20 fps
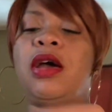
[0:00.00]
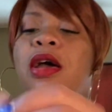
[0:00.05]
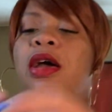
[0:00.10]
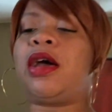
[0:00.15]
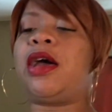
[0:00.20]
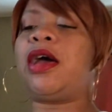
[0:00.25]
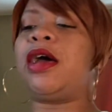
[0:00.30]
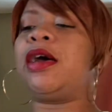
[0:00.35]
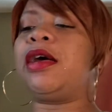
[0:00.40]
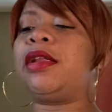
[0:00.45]

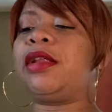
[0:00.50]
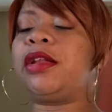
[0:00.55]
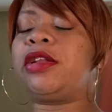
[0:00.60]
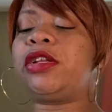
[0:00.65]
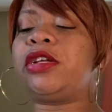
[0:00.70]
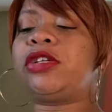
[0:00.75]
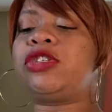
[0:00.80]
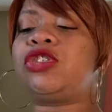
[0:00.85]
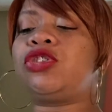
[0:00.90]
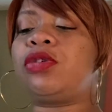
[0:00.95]
And
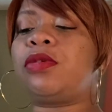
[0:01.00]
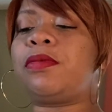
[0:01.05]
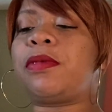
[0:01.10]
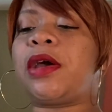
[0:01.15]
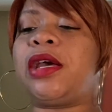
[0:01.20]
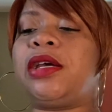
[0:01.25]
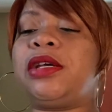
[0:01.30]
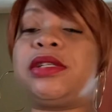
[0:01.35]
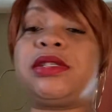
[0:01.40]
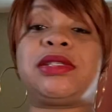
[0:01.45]
the
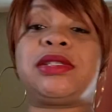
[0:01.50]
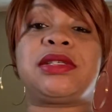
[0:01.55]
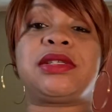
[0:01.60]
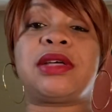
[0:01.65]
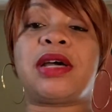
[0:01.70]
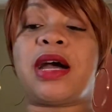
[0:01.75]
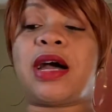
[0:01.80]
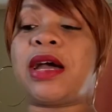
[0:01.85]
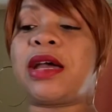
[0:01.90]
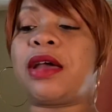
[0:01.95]
8.
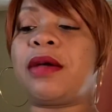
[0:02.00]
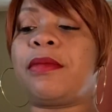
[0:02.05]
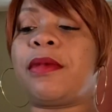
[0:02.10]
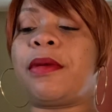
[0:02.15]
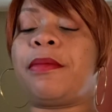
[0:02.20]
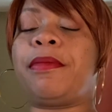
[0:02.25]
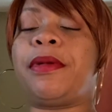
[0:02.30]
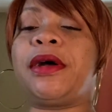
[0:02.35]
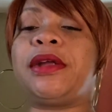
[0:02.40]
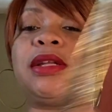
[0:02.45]
I am
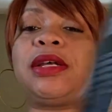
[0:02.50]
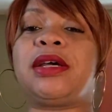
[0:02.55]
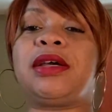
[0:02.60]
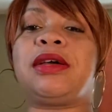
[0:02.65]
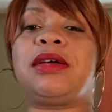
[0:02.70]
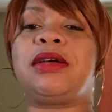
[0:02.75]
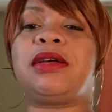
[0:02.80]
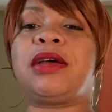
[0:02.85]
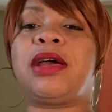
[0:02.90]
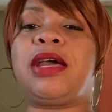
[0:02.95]

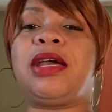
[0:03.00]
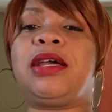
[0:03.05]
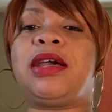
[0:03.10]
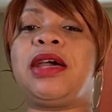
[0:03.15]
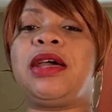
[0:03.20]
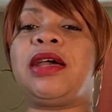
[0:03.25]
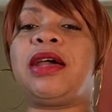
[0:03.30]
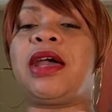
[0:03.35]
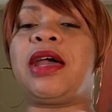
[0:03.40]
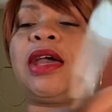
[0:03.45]
abundant.
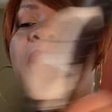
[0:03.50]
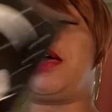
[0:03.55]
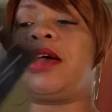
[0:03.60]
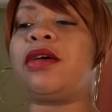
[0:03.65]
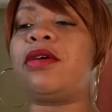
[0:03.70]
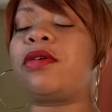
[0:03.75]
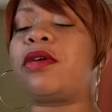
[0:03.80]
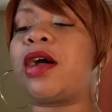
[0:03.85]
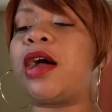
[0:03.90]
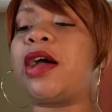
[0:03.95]
888.
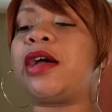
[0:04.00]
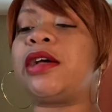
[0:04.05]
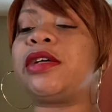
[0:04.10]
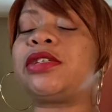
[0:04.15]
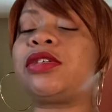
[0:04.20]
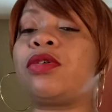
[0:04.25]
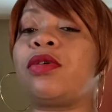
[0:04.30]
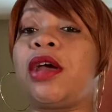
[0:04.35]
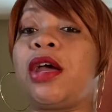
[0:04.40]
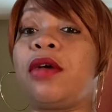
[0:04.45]
Okay,
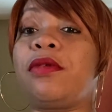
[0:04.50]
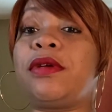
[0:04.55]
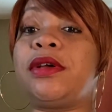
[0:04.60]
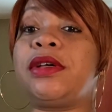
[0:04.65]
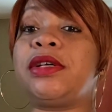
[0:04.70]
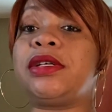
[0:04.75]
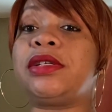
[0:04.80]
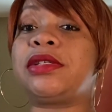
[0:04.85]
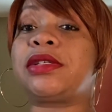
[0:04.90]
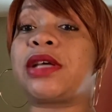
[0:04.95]
so
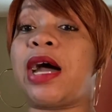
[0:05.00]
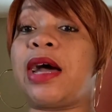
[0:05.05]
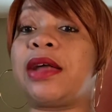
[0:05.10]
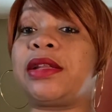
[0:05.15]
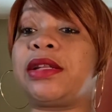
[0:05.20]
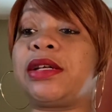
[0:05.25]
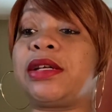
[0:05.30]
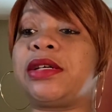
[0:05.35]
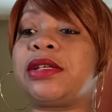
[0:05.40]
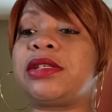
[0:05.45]
Aries
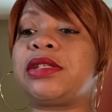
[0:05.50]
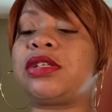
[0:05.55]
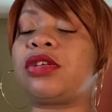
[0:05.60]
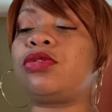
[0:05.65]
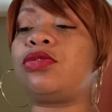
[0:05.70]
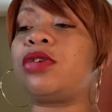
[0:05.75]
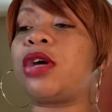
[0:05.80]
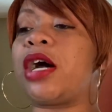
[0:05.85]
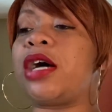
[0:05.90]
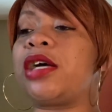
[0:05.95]
got this. So
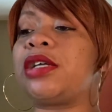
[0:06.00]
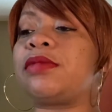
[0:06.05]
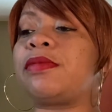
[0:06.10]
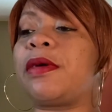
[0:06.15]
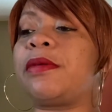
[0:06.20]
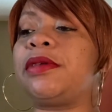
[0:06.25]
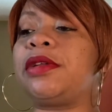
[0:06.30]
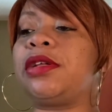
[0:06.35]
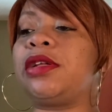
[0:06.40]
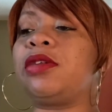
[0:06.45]
you guys
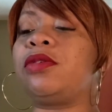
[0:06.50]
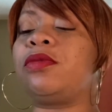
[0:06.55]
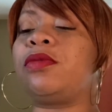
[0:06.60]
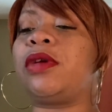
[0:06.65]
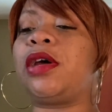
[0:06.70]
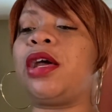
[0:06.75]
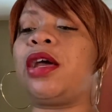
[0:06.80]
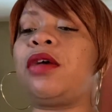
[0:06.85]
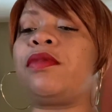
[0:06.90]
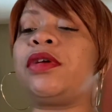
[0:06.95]
might be dealing with
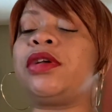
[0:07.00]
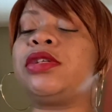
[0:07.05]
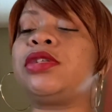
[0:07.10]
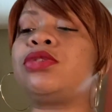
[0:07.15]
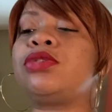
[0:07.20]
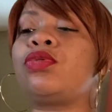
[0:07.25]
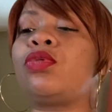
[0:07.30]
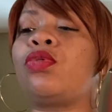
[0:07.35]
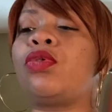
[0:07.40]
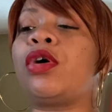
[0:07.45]
an Aries
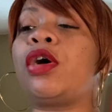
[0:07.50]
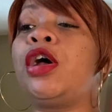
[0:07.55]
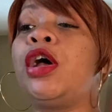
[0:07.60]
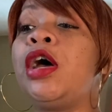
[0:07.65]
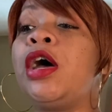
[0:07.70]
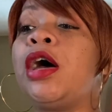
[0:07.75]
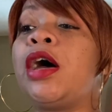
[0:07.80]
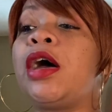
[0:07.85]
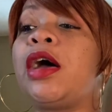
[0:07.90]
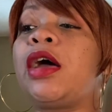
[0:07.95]
or
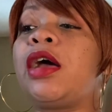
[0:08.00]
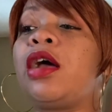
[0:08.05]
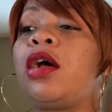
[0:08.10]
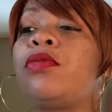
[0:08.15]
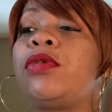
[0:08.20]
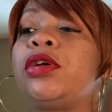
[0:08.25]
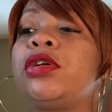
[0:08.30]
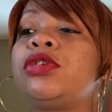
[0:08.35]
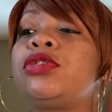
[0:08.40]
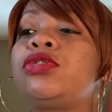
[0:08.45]
an
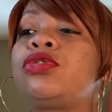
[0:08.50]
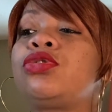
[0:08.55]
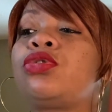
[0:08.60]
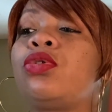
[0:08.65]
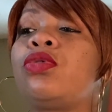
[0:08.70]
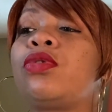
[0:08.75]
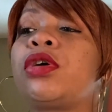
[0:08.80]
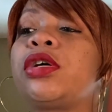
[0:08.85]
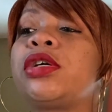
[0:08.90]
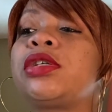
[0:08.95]
Aries
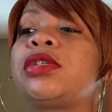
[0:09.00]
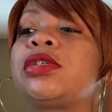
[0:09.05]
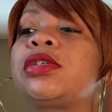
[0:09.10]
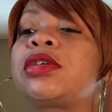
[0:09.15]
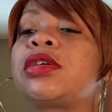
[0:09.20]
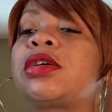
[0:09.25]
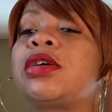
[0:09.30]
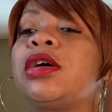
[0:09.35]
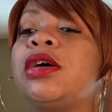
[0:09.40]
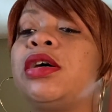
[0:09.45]
Taurus
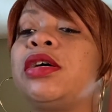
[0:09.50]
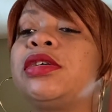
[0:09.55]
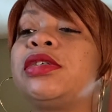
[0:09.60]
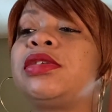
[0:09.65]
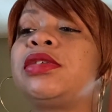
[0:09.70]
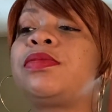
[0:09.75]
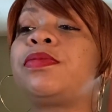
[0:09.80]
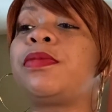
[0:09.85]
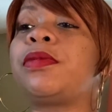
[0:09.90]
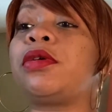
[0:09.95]

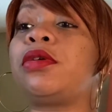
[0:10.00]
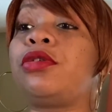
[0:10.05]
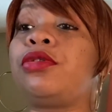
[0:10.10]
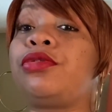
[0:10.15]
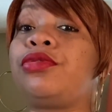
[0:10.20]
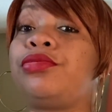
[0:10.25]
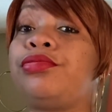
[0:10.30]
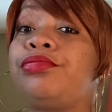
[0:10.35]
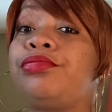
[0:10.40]
cusper.